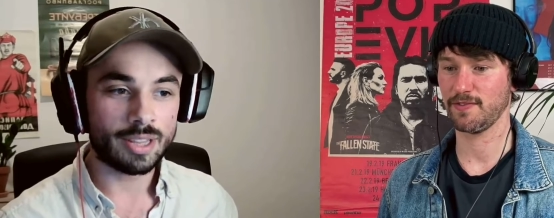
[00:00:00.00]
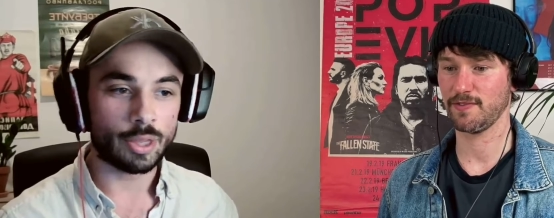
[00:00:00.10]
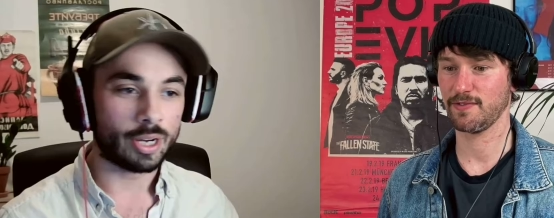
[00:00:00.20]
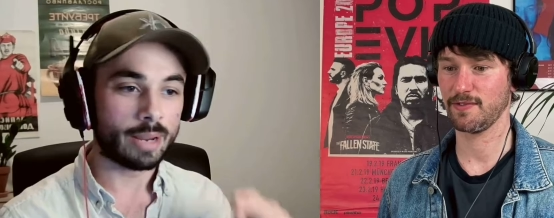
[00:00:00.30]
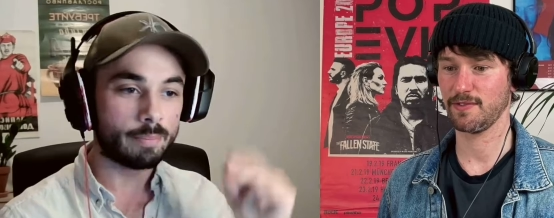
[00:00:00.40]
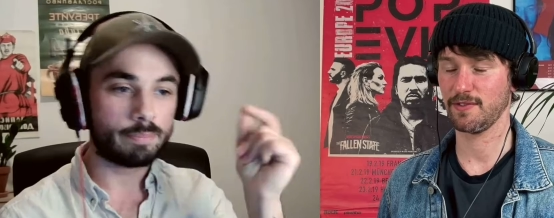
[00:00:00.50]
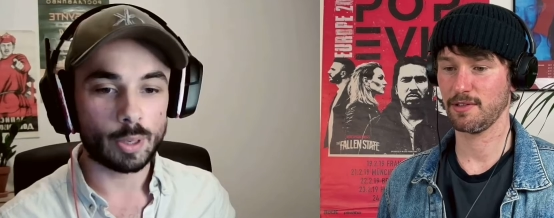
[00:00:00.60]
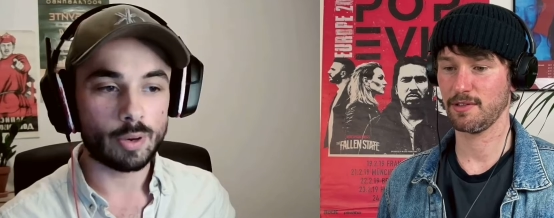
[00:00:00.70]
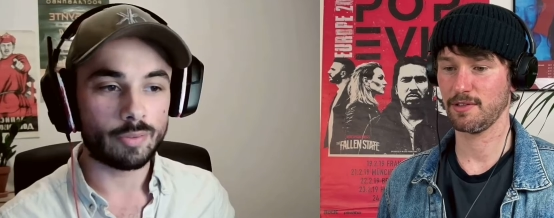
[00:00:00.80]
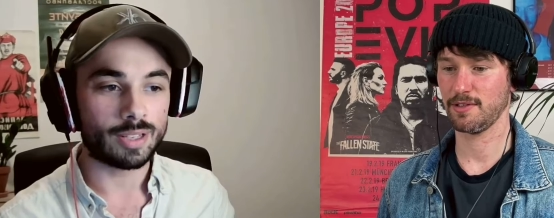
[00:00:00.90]
Speaker 1: that it
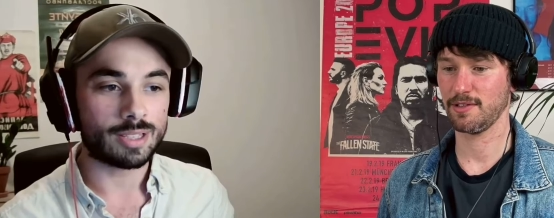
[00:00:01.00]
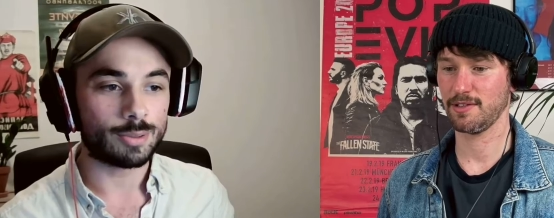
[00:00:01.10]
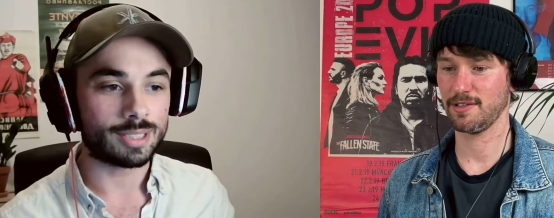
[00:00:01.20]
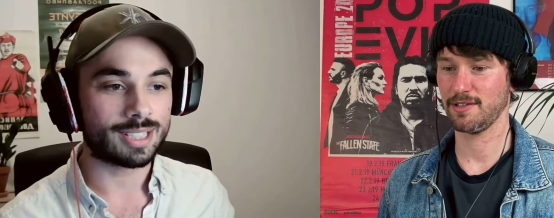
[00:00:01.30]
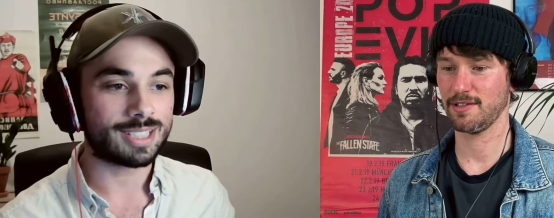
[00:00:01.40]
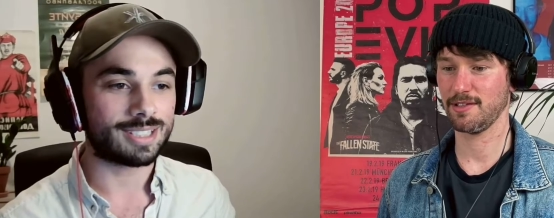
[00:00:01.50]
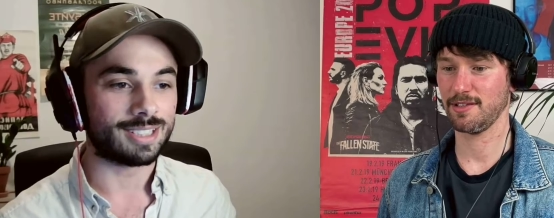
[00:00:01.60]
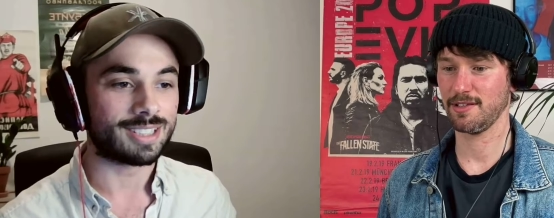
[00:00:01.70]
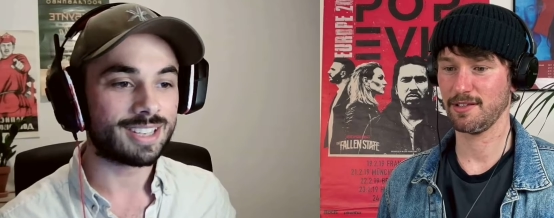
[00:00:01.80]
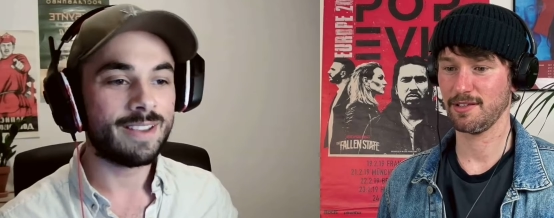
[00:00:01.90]
poofed into
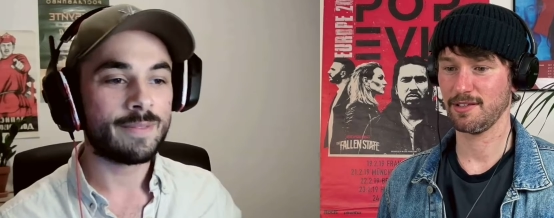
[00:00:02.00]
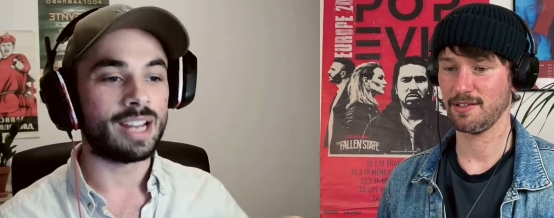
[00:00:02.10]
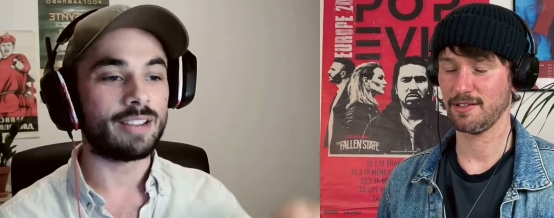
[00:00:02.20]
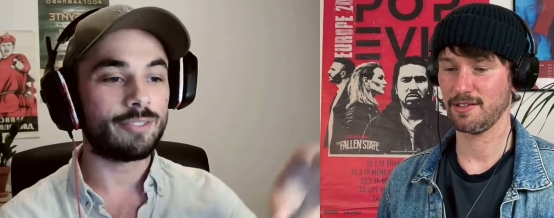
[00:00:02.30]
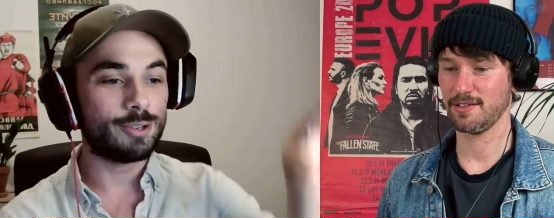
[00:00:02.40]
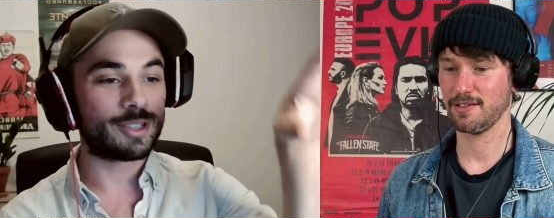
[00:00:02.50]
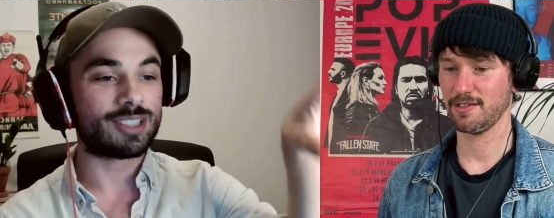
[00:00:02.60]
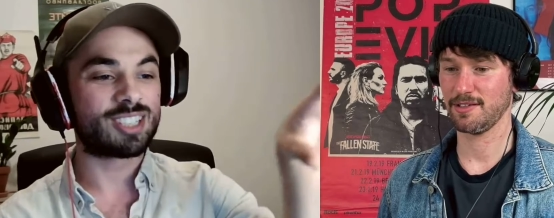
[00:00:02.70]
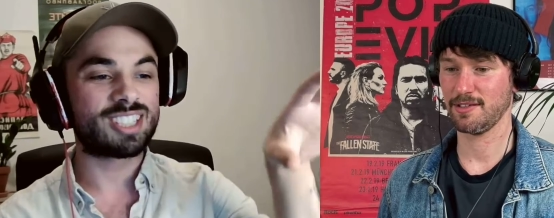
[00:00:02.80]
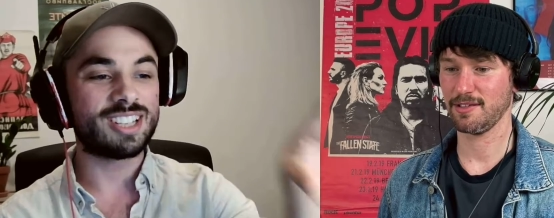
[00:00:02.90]
existence. And if you
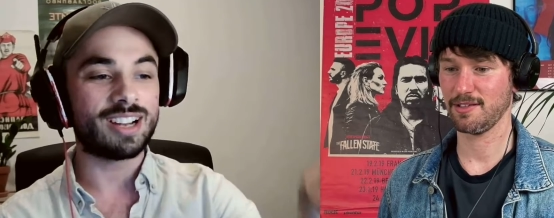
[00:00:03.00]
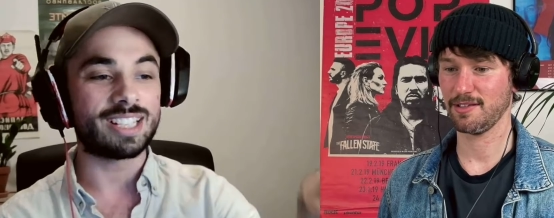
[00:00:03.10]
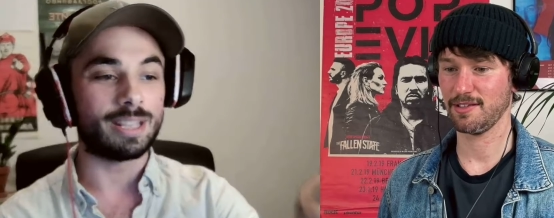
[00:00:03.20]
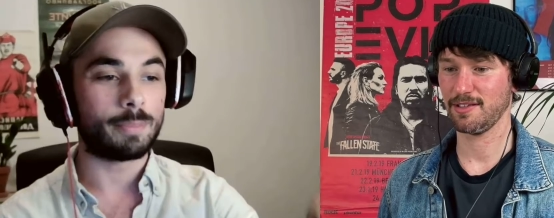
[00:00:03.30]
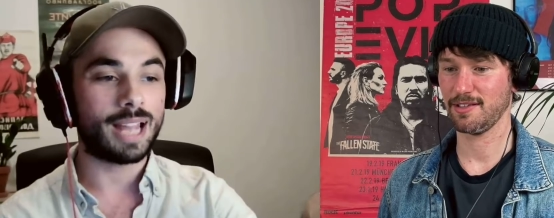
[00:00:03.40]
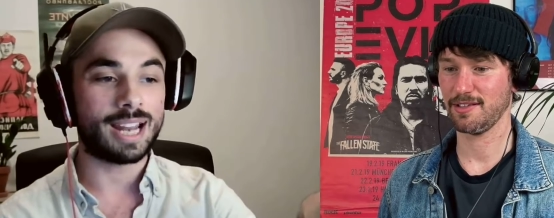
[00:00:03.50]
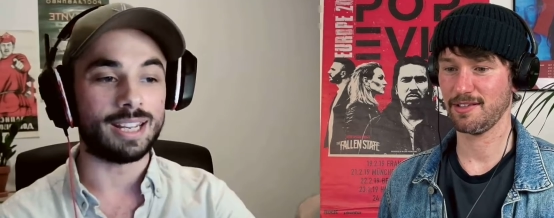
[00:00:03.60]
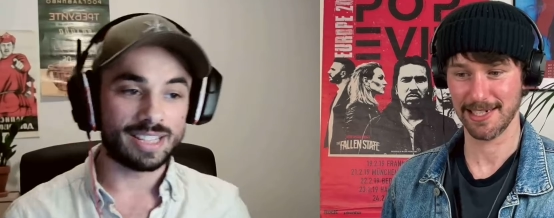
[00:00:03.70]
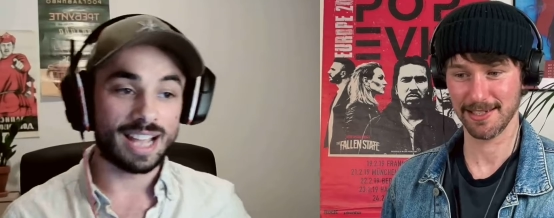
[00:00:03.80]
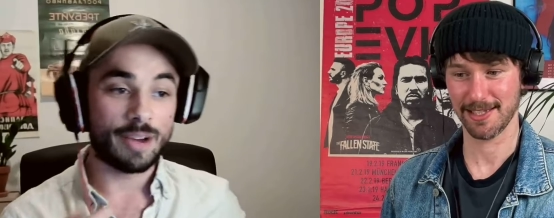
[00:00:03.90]
could study a
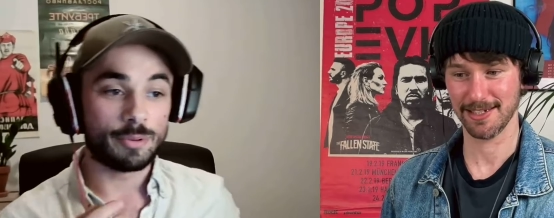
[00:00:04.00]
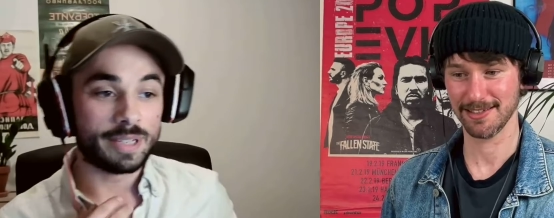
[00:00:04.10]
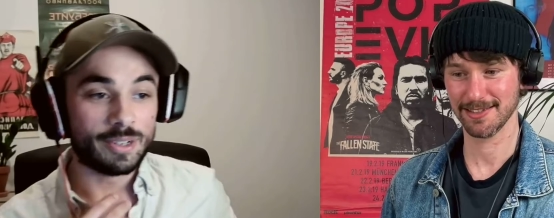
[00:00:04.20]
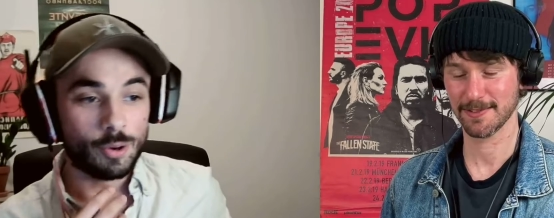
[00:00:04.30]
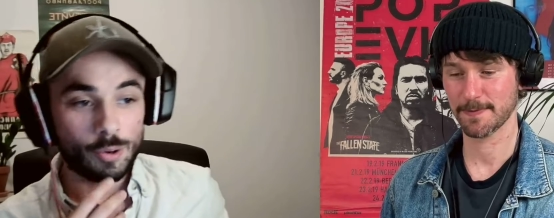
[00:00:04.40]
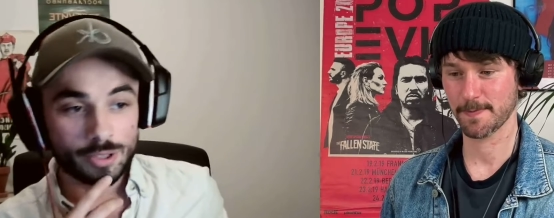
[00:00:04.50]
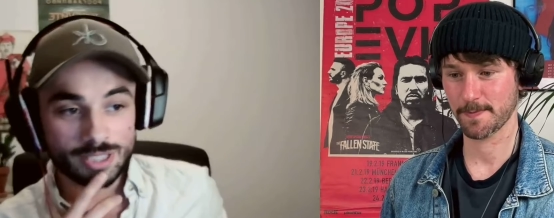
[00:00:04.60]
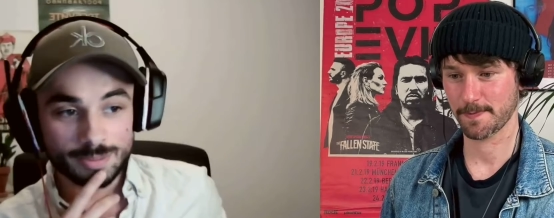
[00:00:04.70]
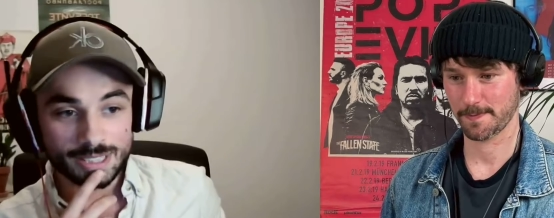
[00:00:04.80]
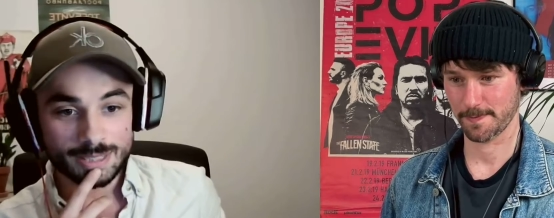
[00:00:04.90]
planet, That'd that would be an
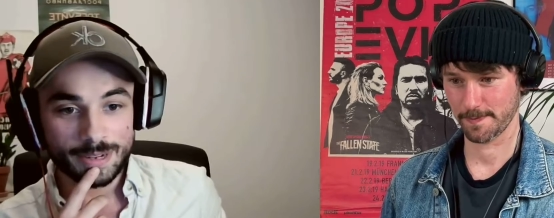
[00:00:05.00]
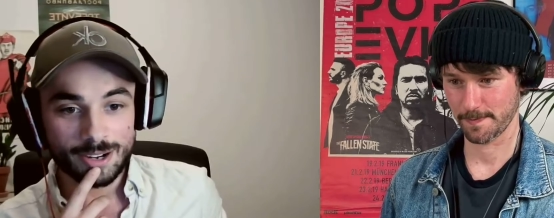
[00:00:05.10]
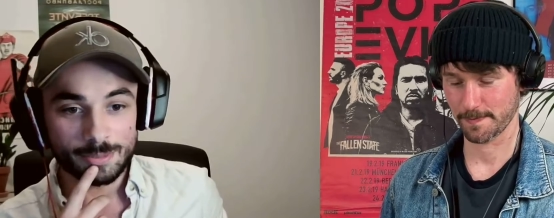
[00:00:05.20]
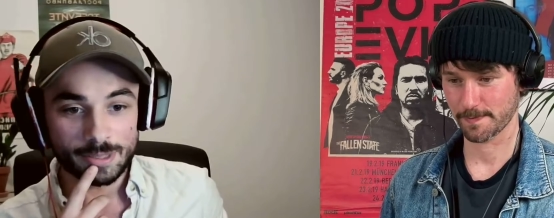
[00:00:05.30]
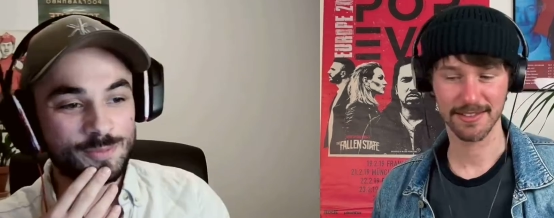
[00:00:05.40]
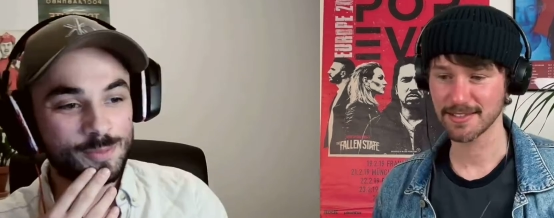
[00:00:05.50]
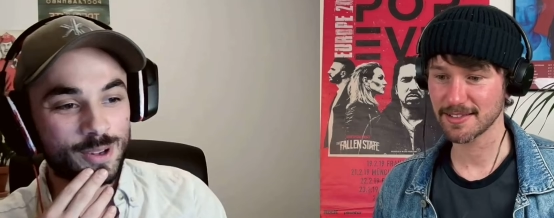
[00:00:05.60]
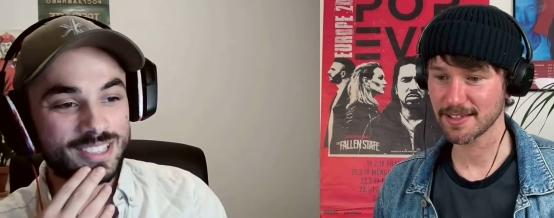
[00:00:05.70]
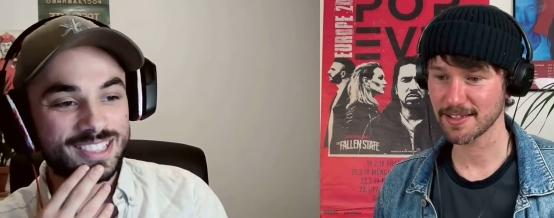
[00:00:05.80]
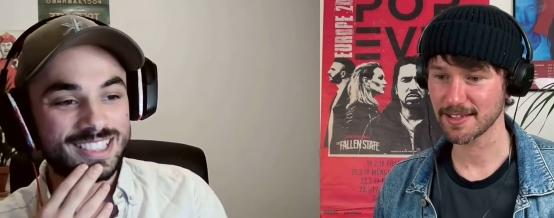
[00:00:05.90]
awesome experiment. What's to